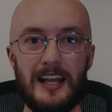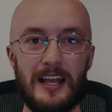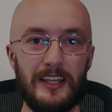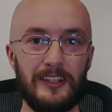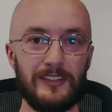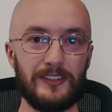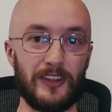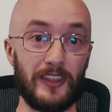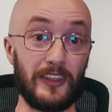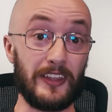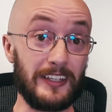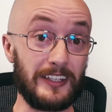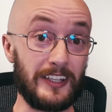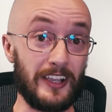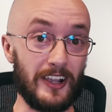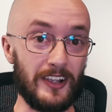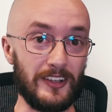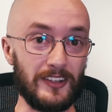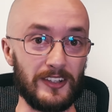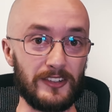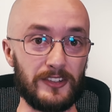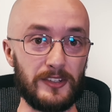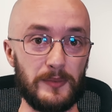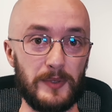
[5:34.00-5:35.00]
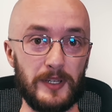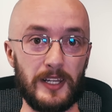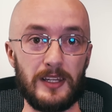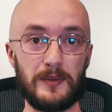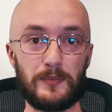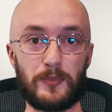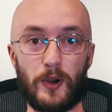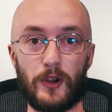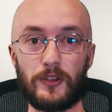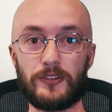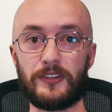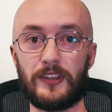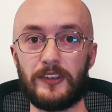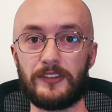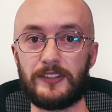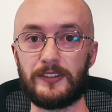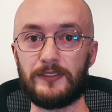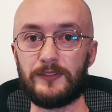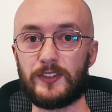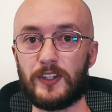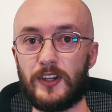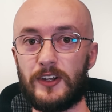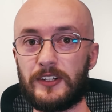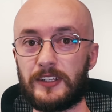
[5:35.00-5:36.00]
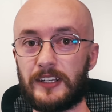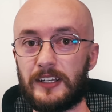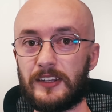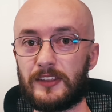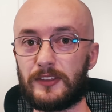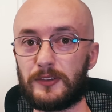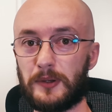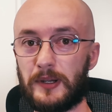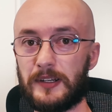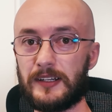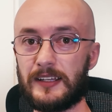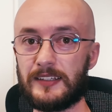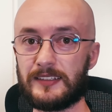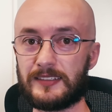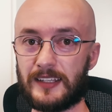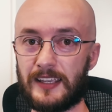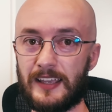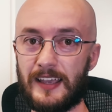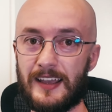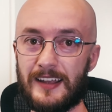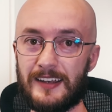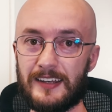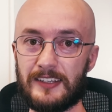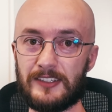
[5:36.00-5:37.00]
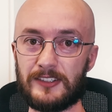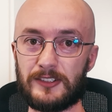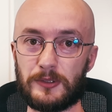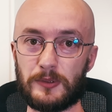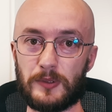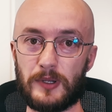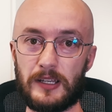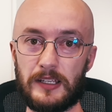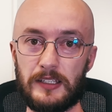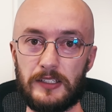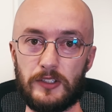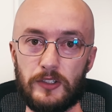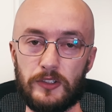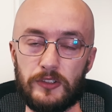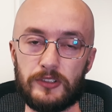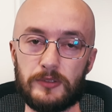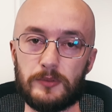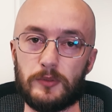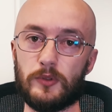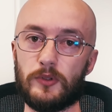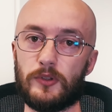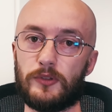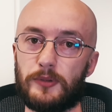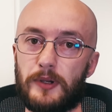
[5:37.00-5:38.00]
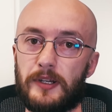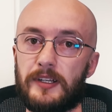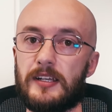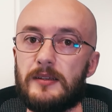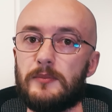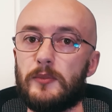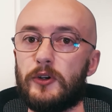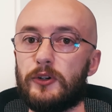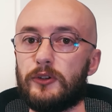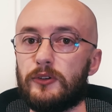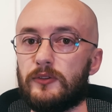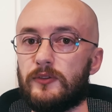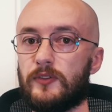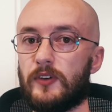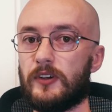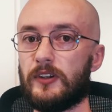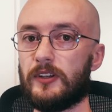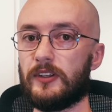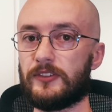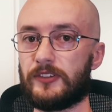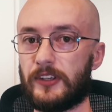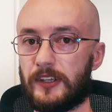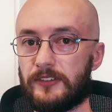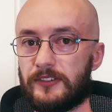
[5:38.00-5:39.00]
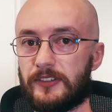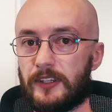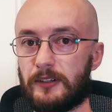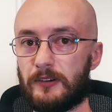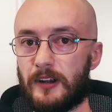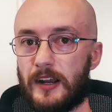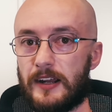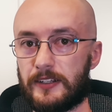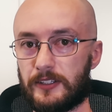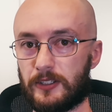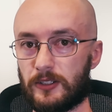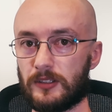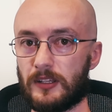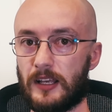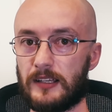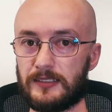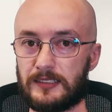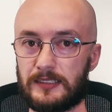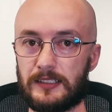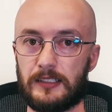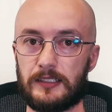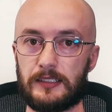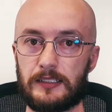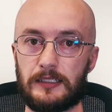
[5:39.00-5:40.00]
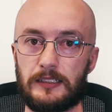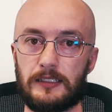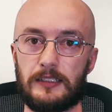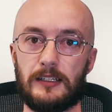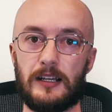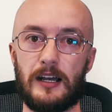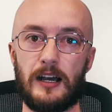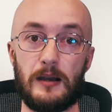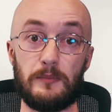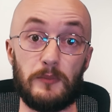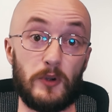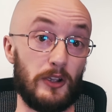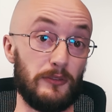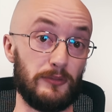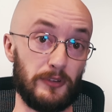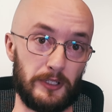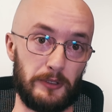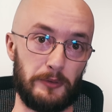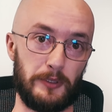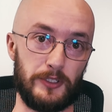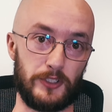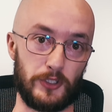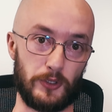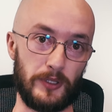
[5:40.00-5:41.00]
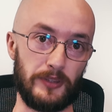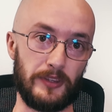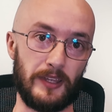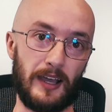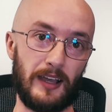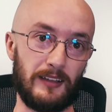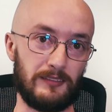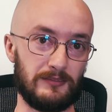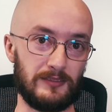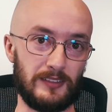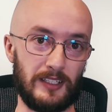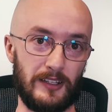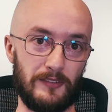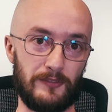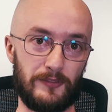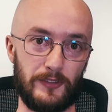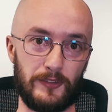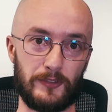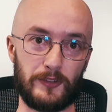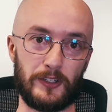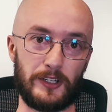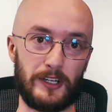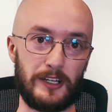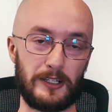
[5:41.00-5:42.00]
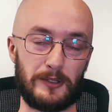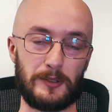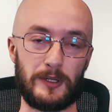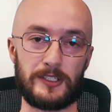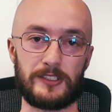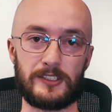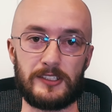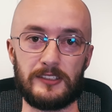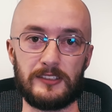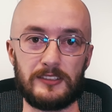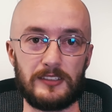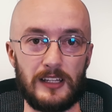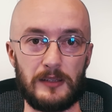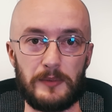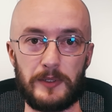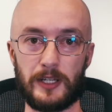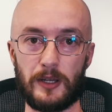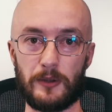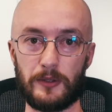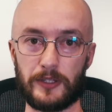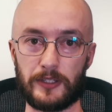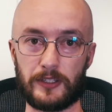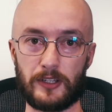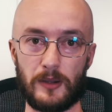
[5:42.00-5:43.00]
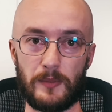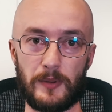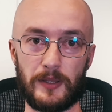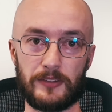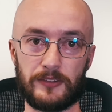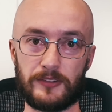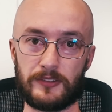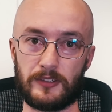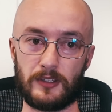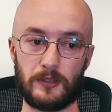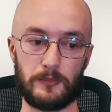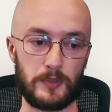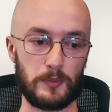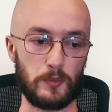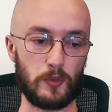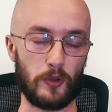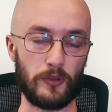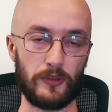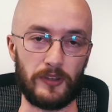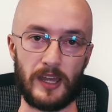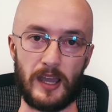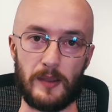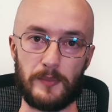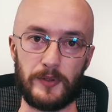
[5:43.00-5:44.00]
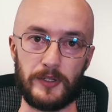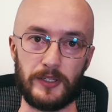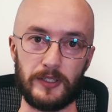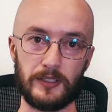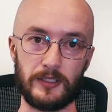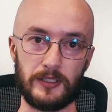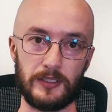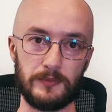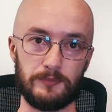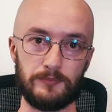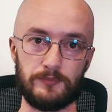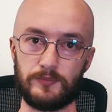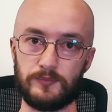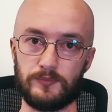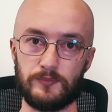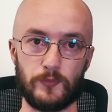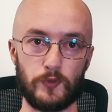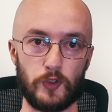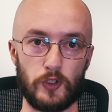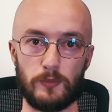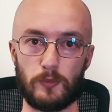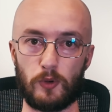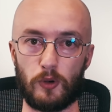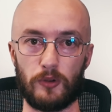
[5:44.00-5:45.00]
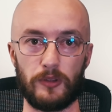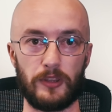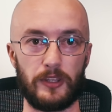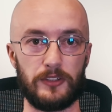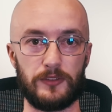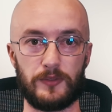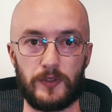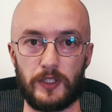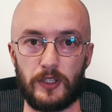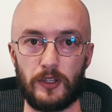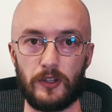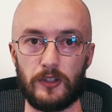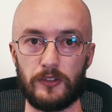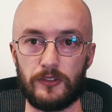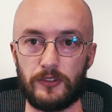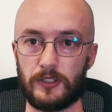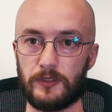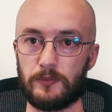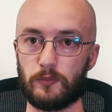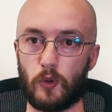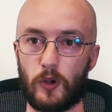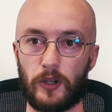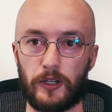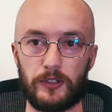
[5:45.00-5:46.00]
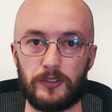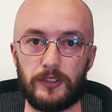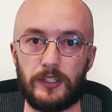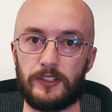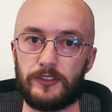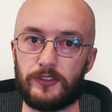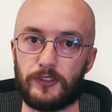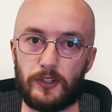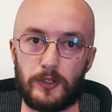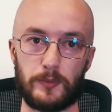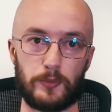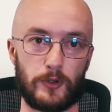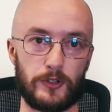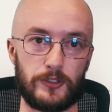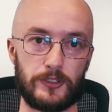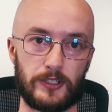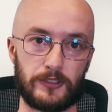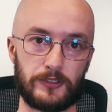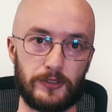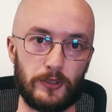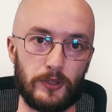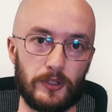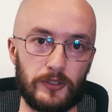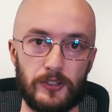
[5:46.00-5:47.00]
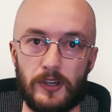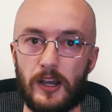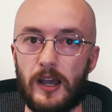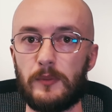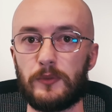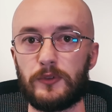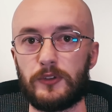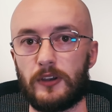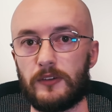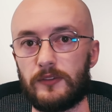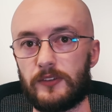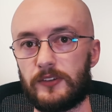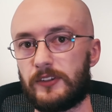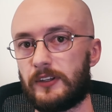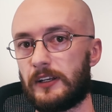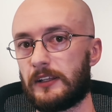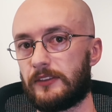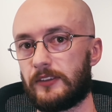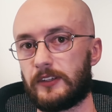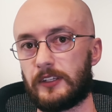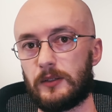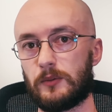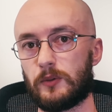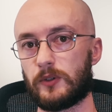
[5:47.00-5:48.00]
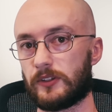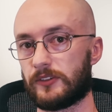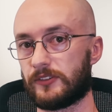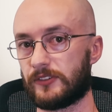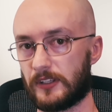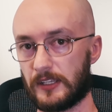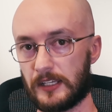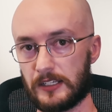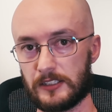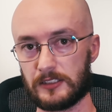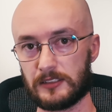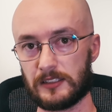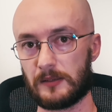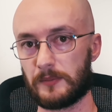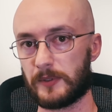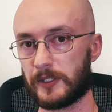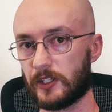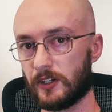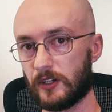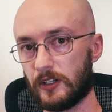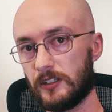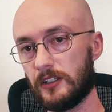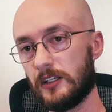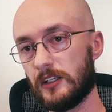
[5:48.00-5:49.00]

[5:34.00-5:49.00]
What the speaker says: So there you go, that's a bit of the process of turning a 3D scan into a usable 3D model for CNC routing or laser cutting. Hopefully you enjoyed that. If you've got any questions, let me know in the comments. I'd be more than happy to do more of these videos. I work on these sort of projects all the time, so if there's anything you want to see, just let me know.